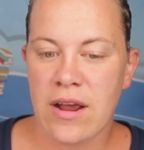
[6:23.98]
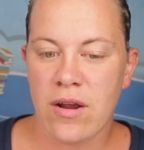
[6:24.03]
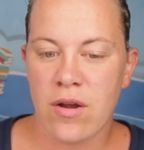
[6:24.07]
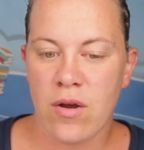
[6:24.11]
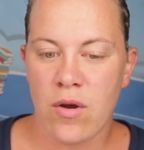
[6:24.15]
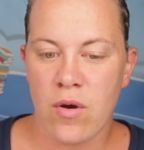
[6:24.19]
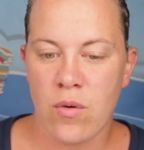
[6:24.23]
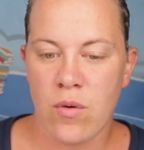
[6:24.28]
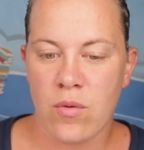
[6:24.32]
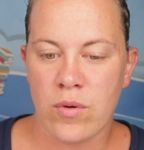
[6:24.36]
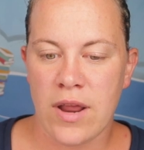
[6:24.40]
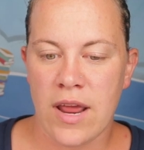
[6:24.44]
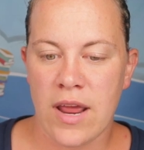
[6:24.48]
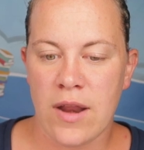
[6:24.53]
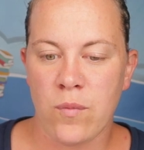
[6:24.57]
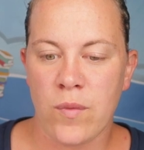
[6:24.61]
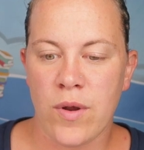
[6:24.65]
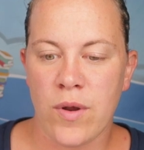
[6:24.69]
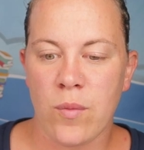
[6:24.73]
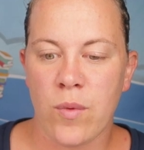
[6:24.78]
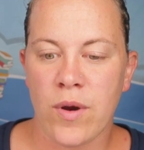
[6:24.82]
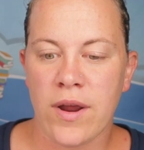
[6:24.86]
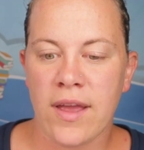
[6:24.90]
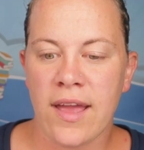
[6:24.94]
our own,
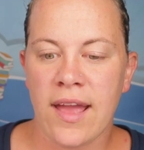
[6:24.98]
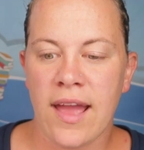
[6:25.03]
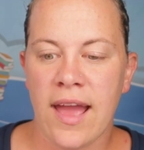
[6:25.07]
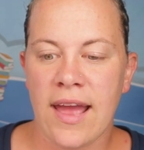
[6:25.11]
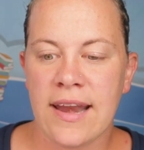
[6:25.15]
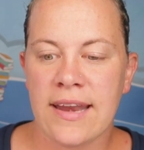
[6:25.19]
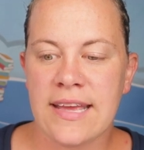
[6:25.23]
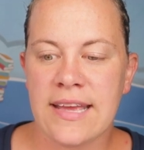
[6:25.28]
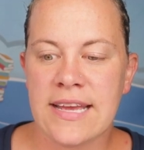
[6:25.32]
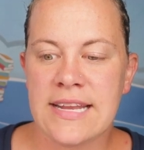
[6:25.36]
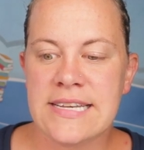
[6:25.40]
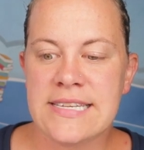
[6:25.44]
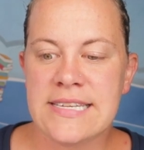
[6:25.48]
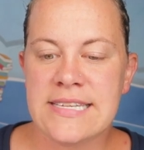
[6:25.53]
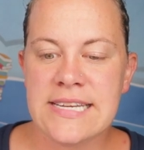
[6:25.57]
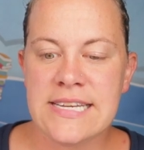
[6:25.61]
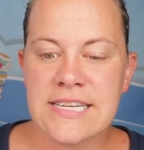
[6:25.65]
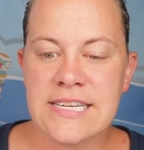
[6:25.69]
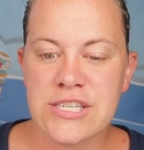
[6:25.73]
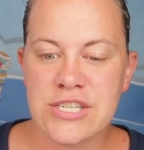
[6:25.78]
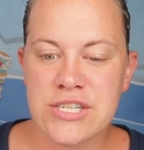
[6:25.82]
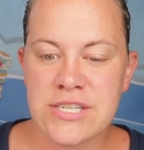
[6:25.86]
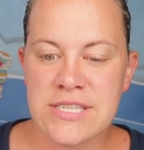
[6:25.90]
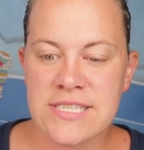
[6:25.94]
and we're working on
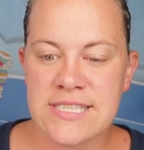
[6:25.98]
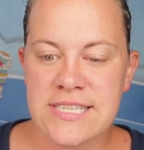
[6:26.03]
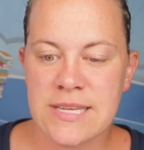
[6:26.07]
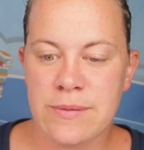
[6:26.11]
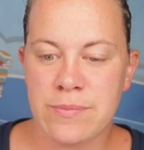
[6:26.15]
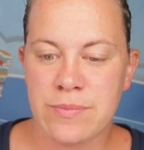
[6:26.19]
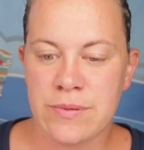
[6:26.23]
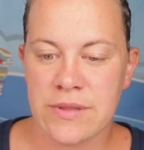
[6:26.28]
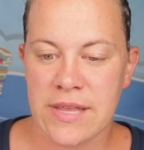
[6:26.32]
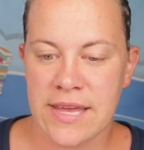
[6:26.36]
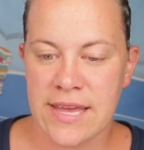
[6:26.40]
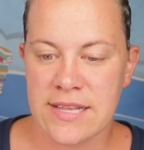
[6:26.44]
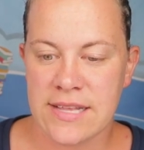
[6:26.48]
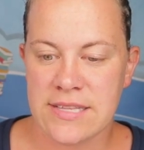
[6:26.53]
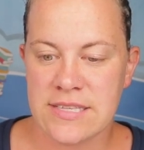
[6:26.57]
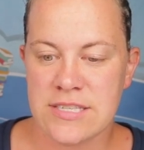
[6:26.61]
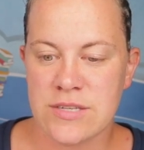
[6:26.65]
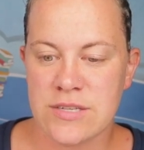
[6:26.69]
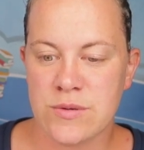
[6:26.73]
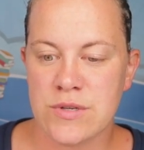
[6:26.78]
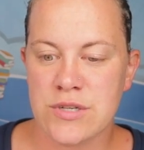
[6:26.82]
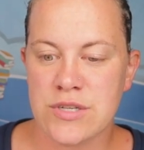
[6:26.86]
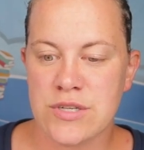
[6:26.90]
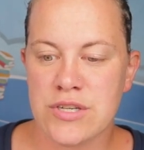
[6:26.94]
contingency
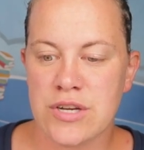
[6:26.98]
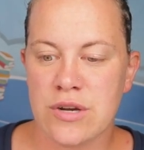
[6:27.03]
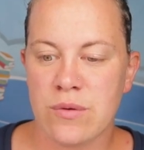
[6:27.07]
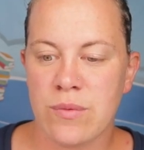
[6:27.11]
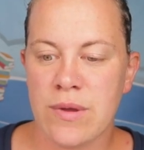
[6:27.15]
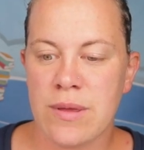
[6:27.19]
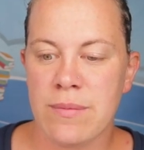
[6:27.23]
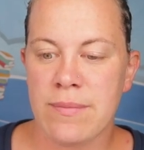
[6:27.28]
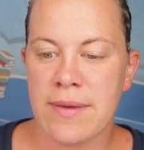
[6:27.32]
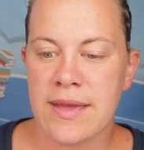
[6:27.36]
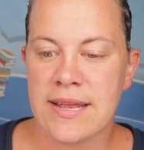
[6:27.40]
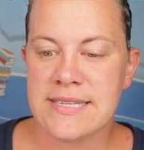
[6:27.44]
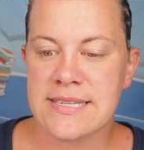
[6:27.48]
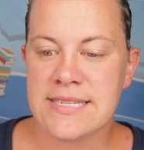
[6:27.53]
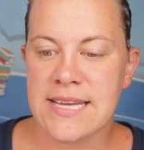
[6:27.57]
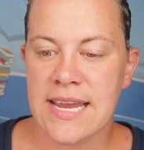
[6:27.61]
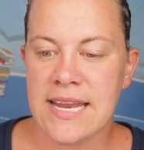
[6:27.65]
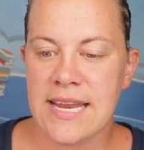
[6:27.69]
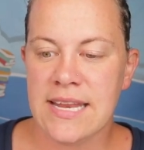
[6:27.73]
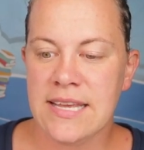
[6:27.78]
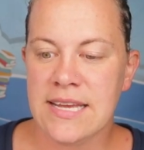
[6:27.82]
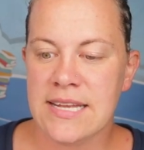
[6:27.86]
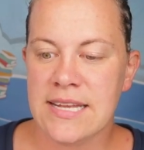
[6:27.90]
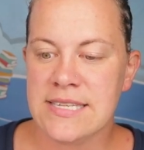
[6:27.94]
plans to ensure we
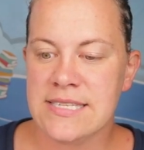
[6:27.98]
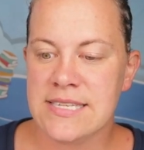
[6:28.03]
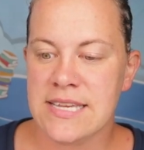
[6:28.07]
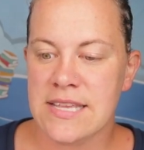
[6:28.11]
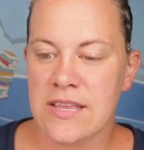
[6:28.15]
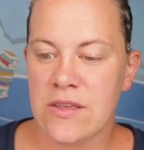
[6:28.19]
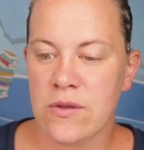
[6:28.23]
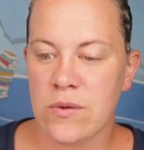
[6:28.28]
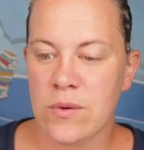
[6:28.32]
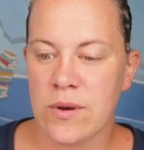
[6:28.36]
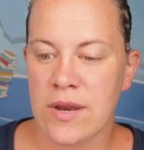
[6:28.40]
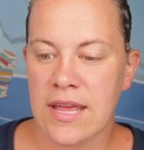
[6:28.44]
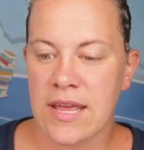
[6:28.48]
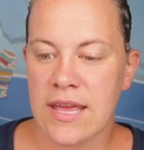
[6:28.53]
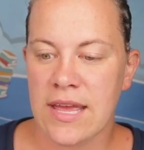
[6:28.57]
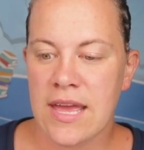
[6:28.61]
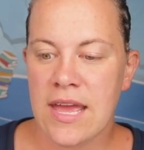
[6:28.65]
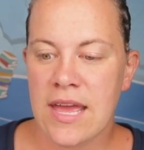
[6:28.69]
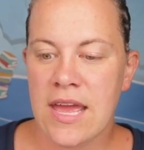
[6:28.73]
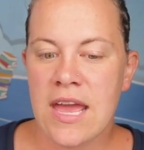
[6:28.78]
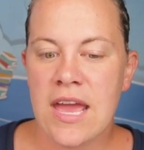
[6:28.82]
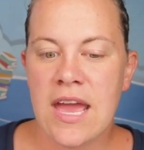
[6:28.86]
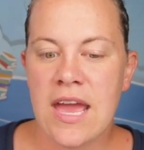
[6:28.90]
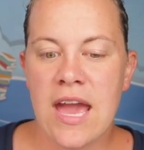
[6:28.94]
maintain continuity
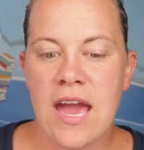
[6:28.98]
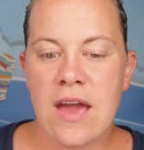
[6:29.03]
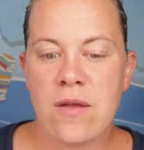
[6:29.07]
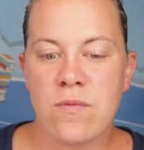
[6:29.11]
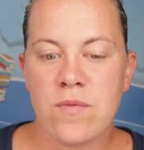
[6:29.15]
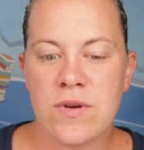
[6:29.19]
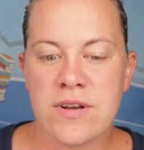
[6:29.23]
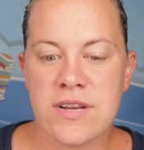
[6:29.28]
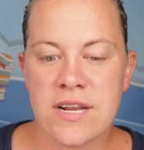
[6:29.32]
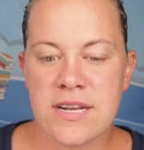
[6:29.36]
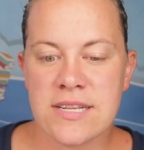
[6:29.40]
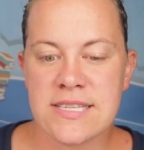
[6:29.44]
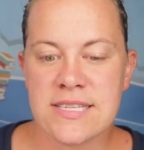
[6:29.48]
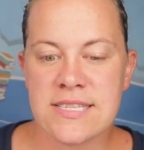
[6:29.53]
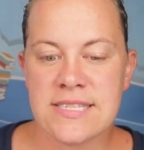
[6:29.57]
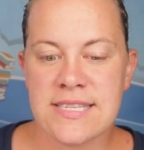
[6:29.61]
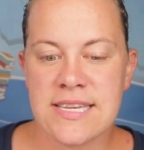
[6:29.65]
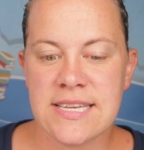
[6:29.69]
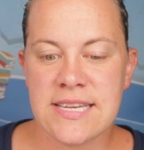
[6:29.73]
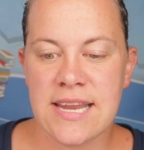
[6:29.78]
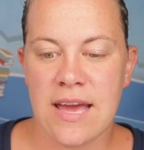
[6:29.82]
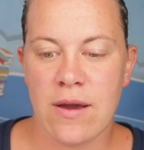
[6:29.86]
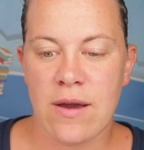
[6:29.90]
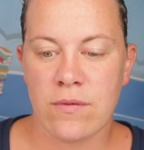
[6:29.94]
and
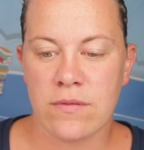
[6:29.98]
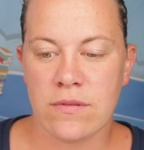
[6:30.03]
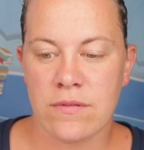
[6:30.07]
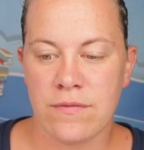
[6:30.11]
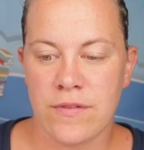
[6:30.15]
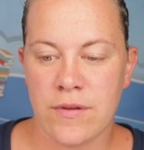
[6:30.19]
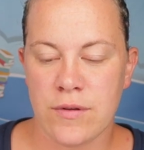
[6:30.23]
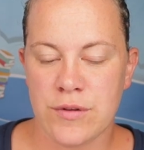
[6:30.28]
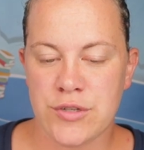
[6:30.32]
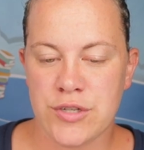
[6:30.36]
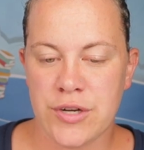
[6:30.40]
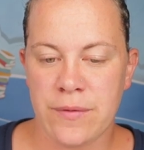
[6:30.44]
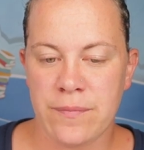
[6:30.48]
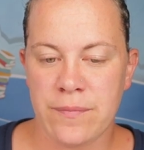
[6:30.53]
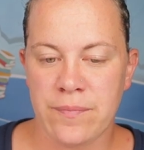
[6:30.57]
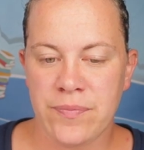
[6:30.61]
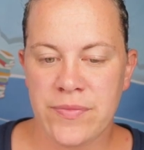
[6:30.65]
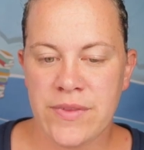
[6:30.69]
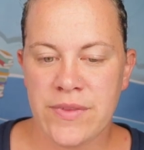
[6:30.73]
redundancy now in the future.